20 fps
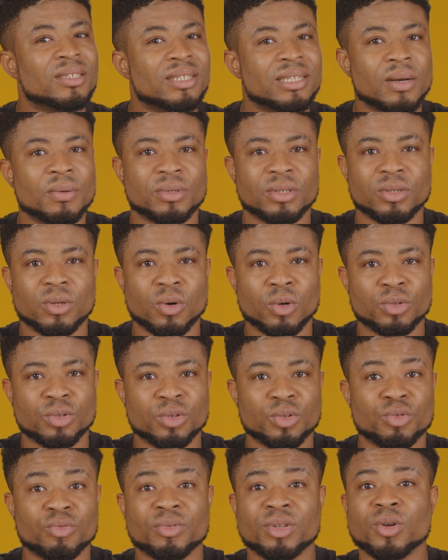sounding
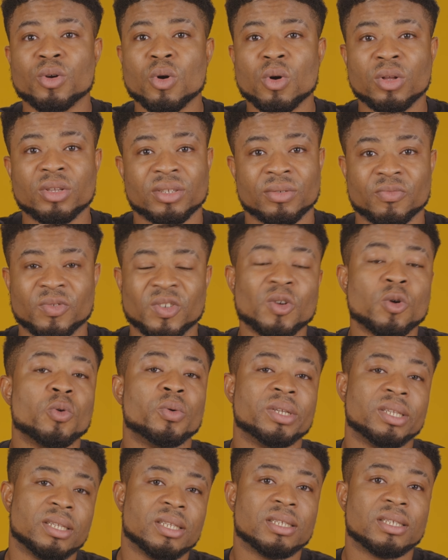audio during calls and
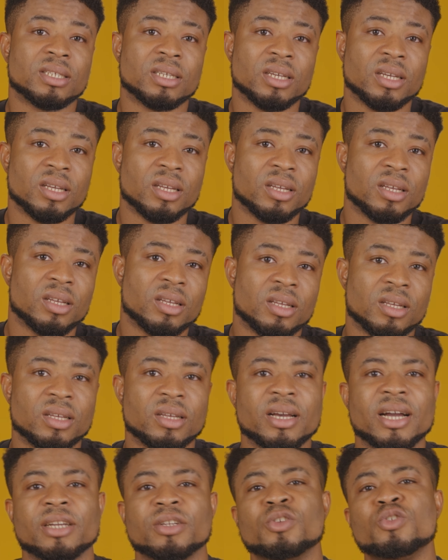recordings.
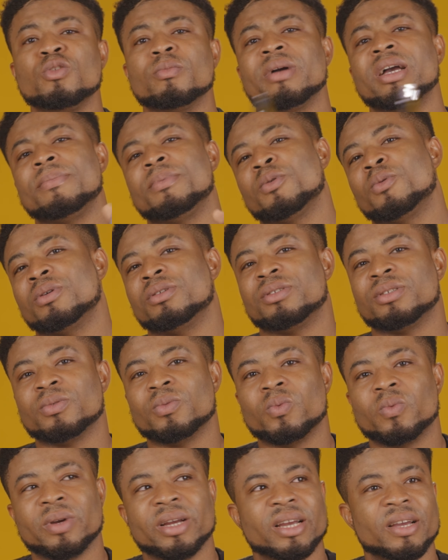I know you might be
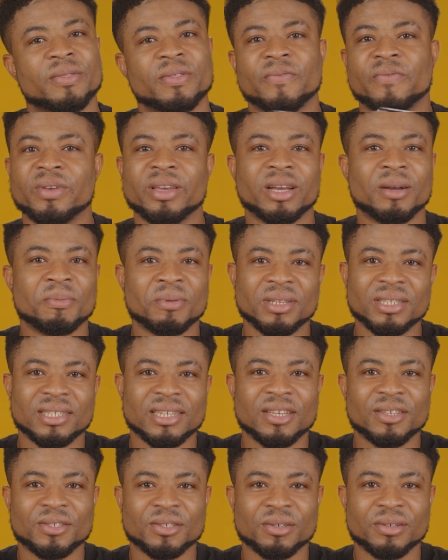wondering where the fingerprint
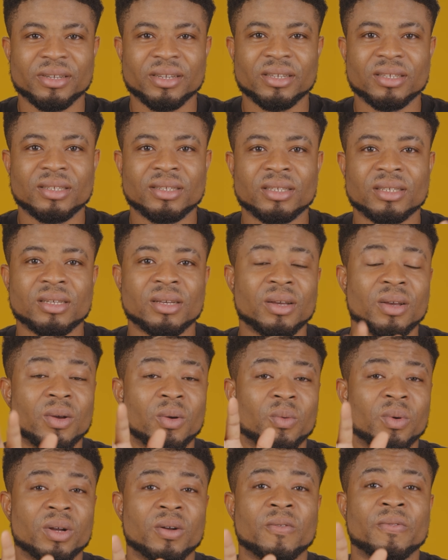sensor is.
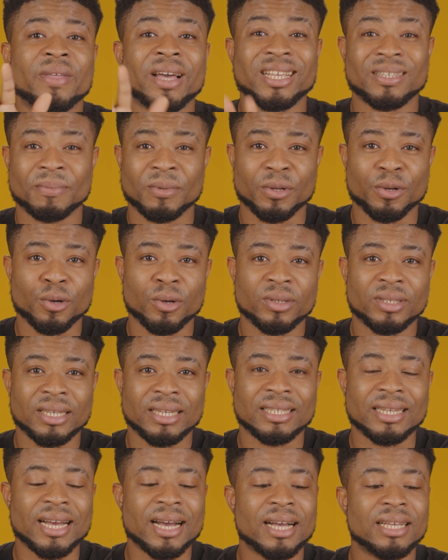Well, that's because
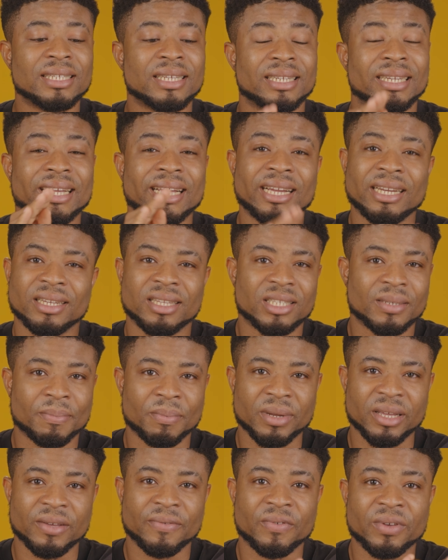it has an
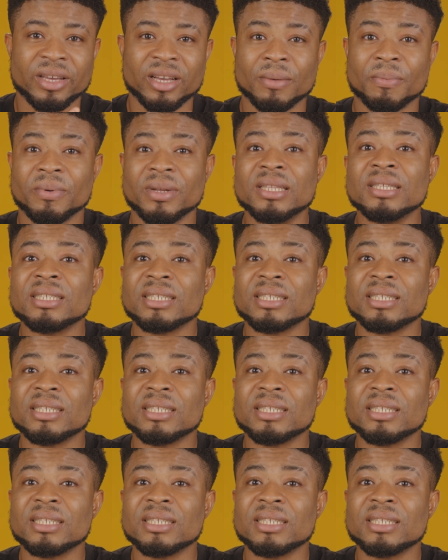in-display fingerprint